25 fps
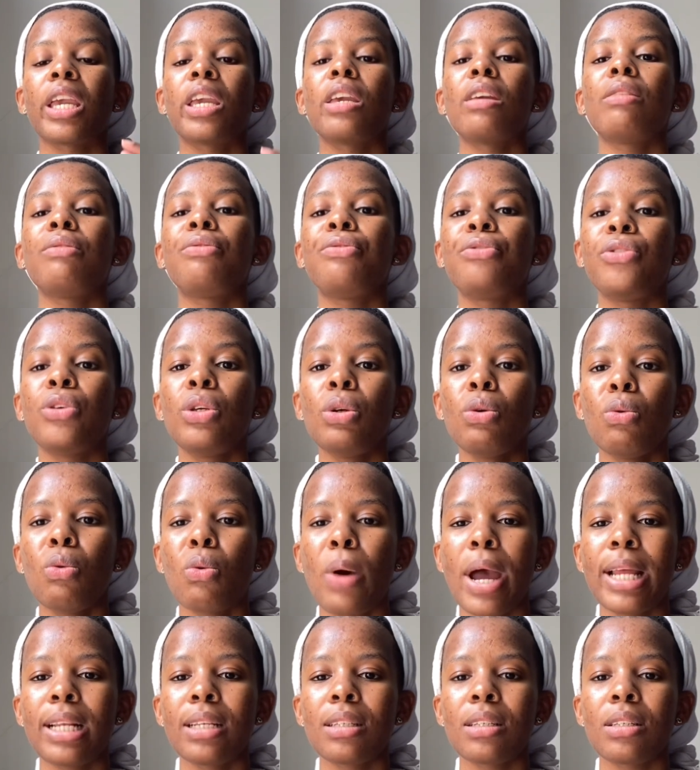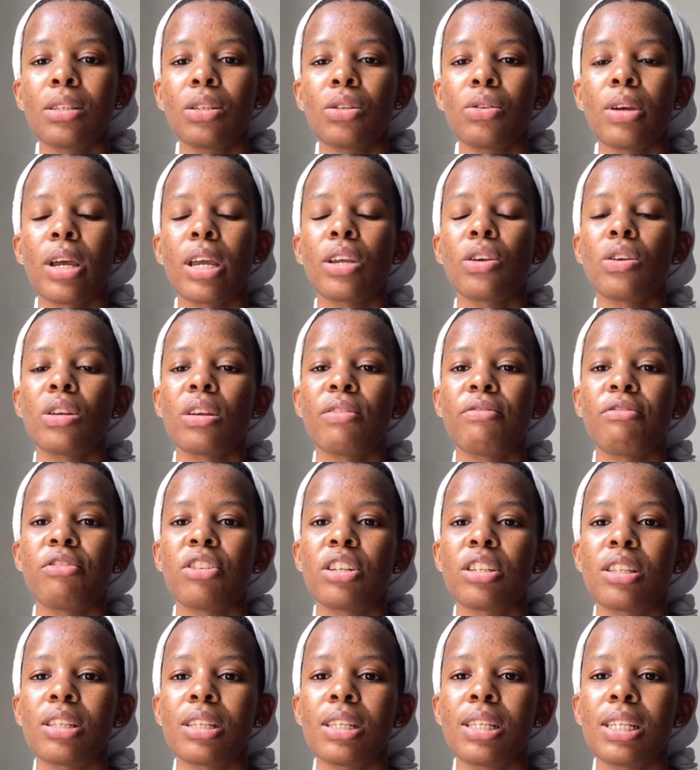If you went to a
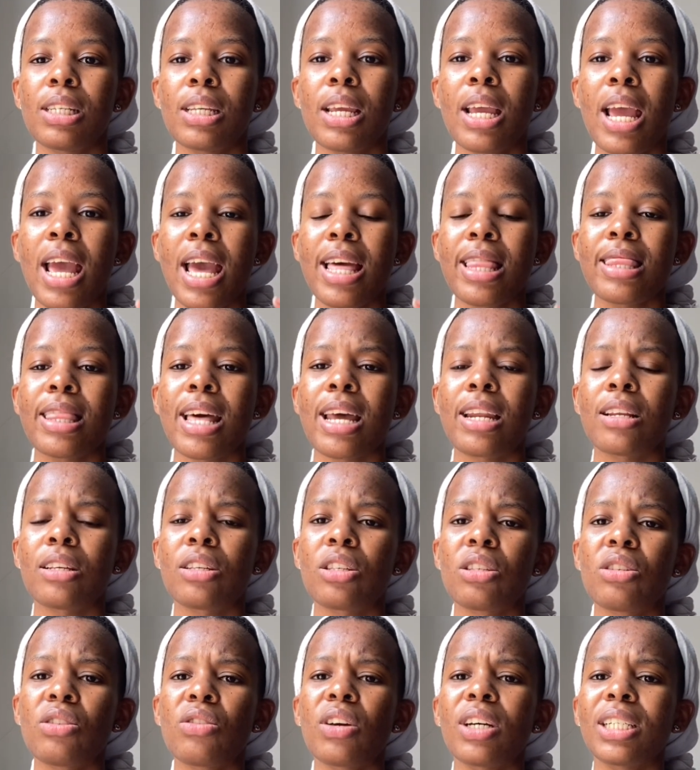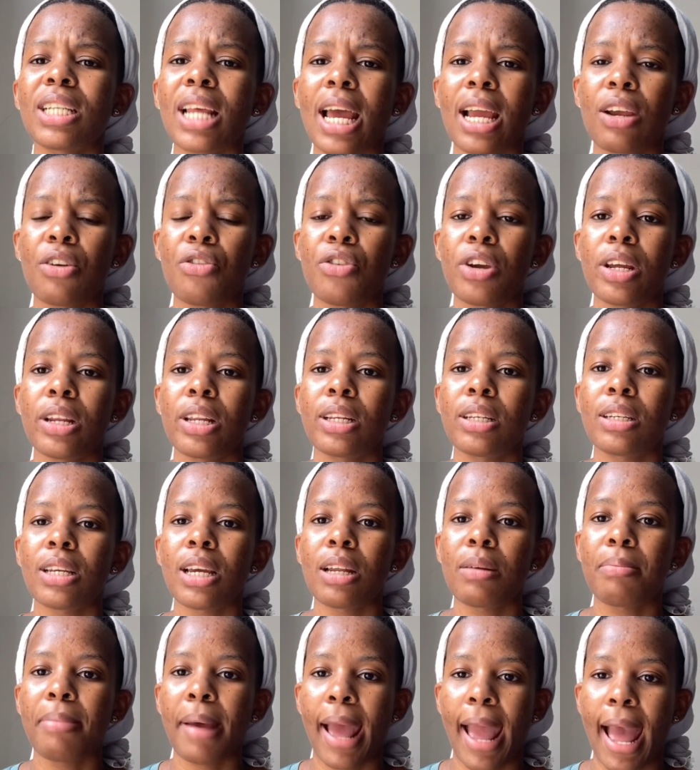university that is not
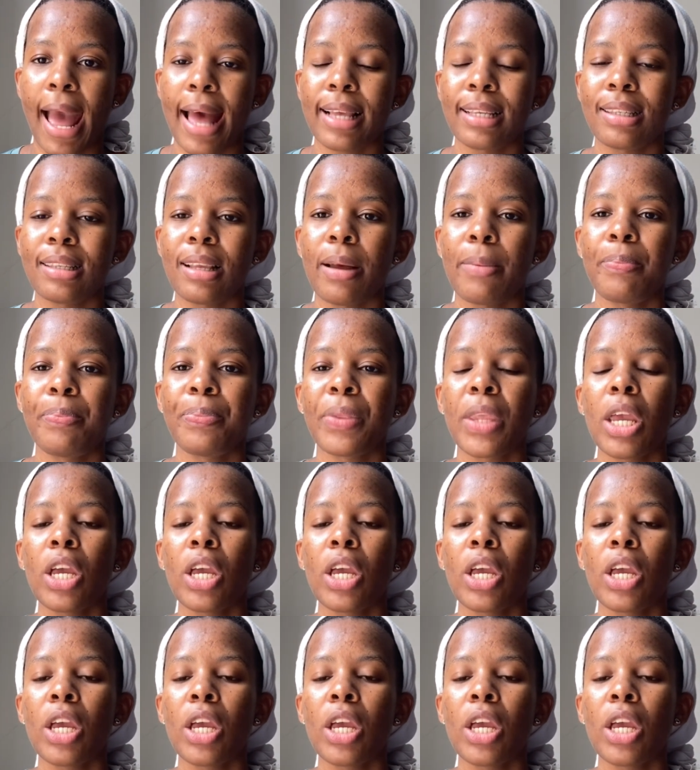accredited by ASSA,